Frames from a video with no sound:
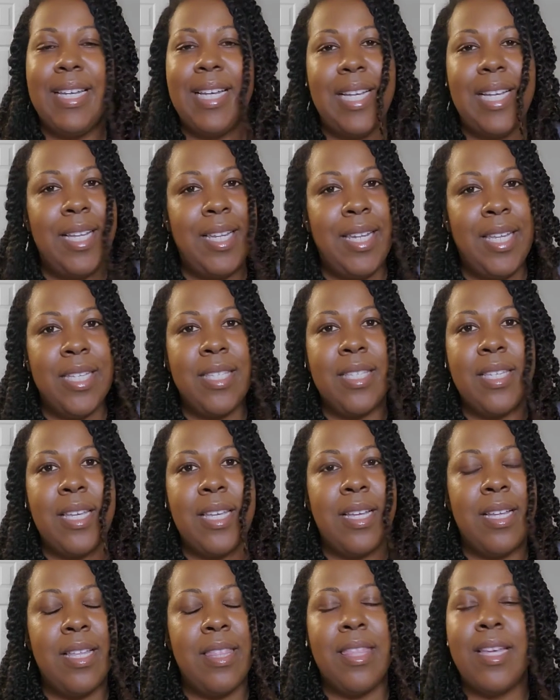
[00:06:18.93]

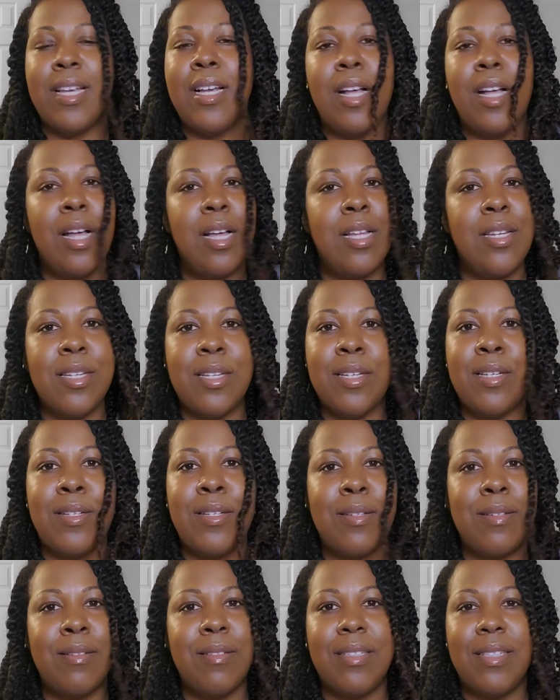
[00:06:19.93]
Alexia, the
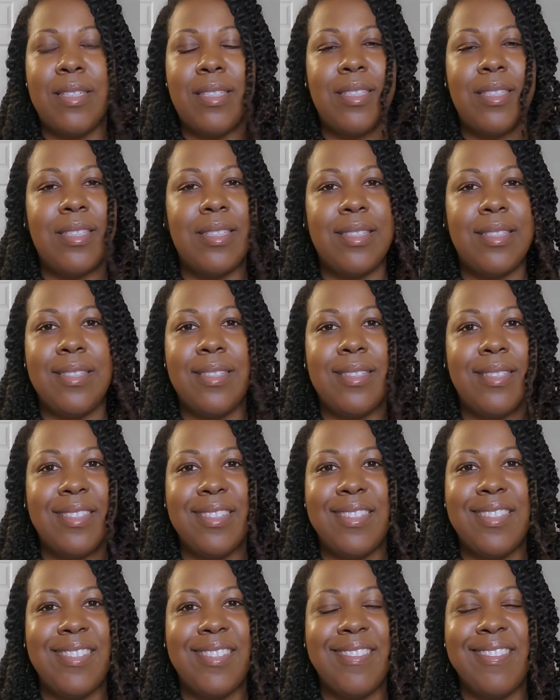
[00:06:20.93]
condo
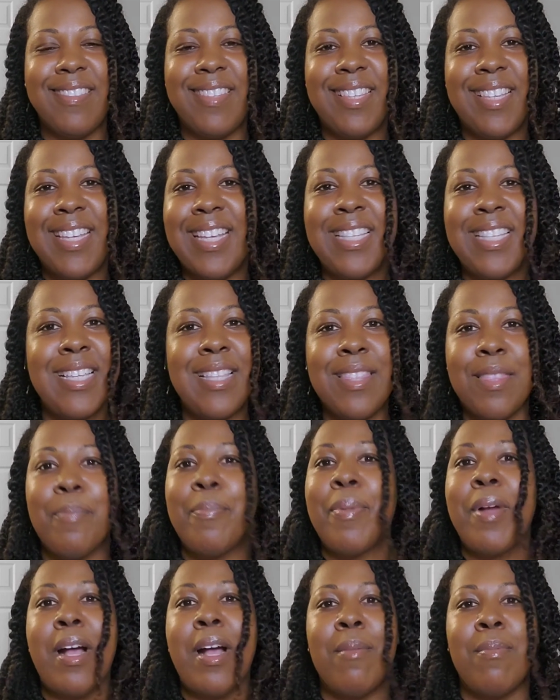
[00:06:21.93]
isn't the
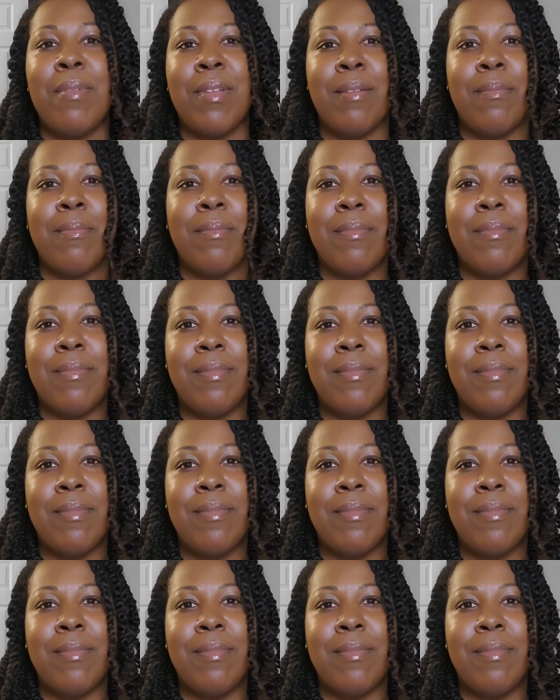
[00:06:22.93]
problem.